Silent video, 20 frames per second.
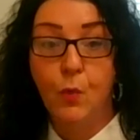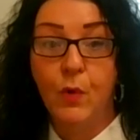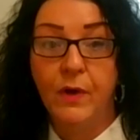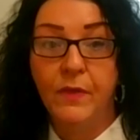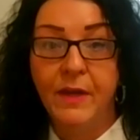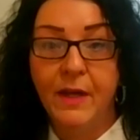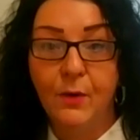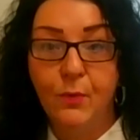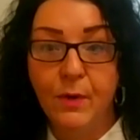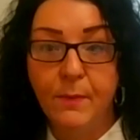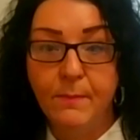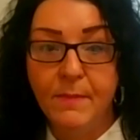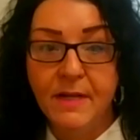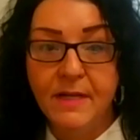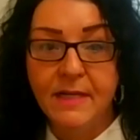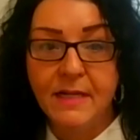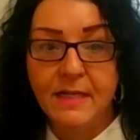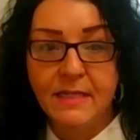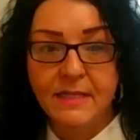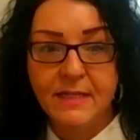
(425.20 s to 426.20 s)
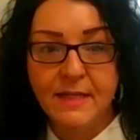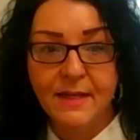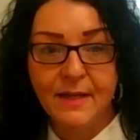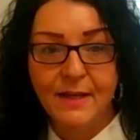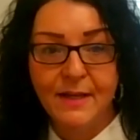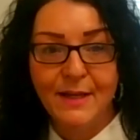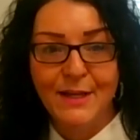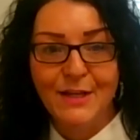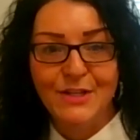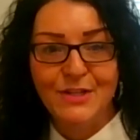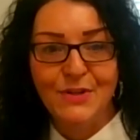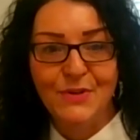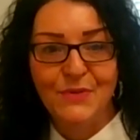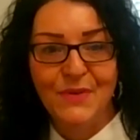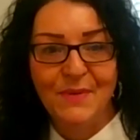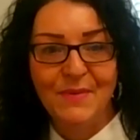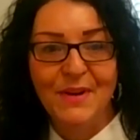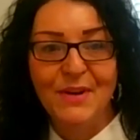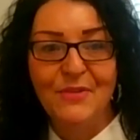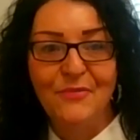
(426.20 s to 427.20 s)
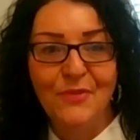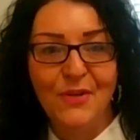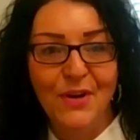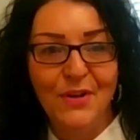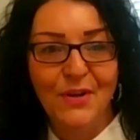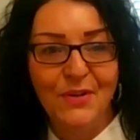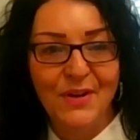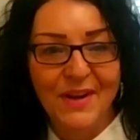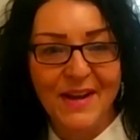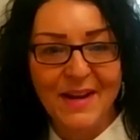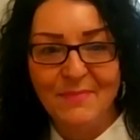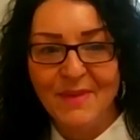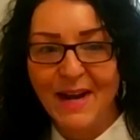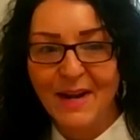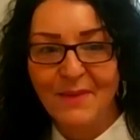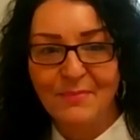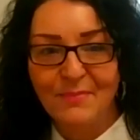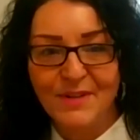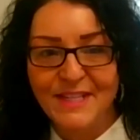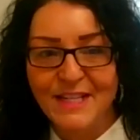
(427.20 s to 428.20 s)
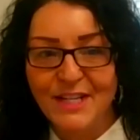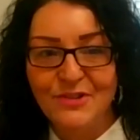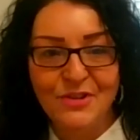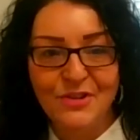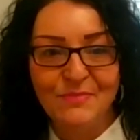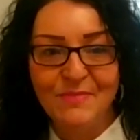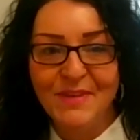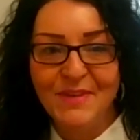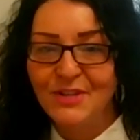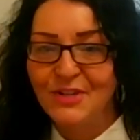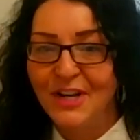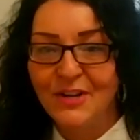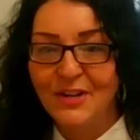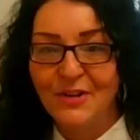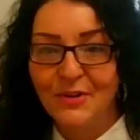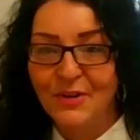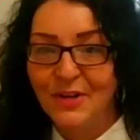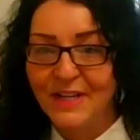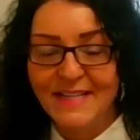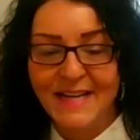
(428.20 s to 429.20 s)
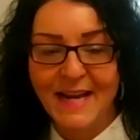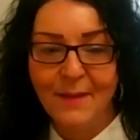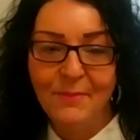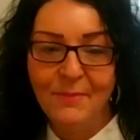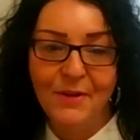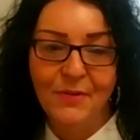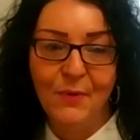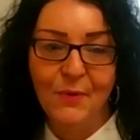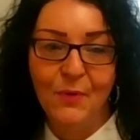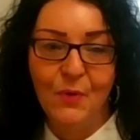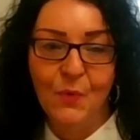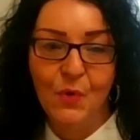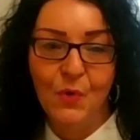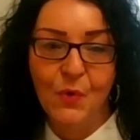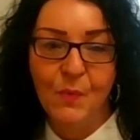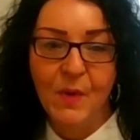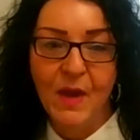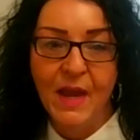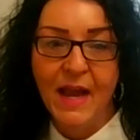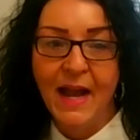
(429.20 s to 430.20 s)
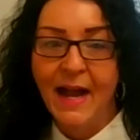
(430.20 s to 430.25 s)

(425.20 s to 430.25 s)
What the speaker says: where the equipment is. So if I'm going to follow an IPAC procedure and make sure I don't contaminate the whole room,